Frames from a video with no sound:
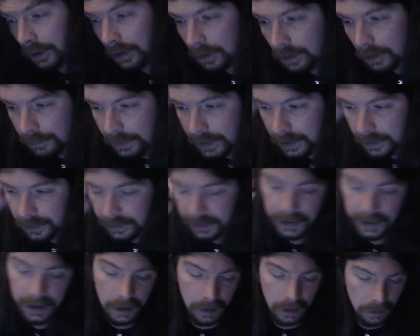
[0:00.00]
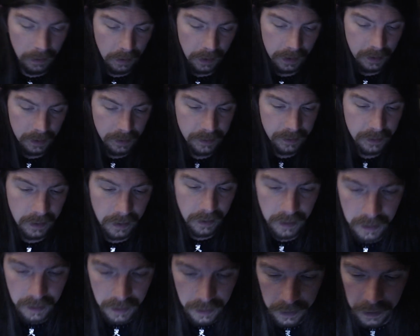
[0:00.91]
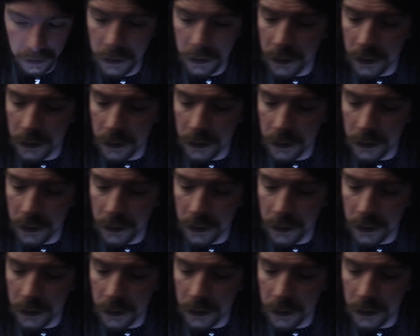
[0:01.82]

because again, like I said, wait,